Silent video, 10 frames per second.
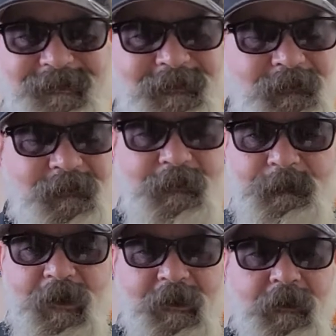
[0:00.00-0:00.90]
hard to
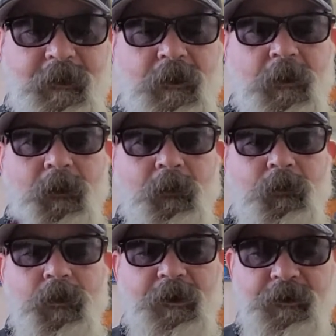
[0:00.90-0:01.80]
pick
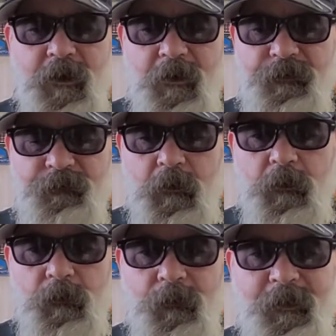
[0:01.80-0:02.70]
what you're going to
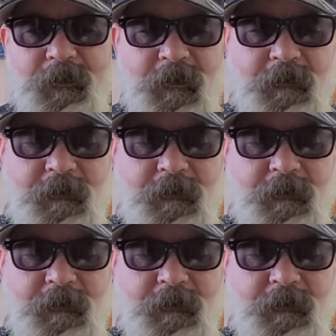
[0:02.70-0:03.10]
throw with it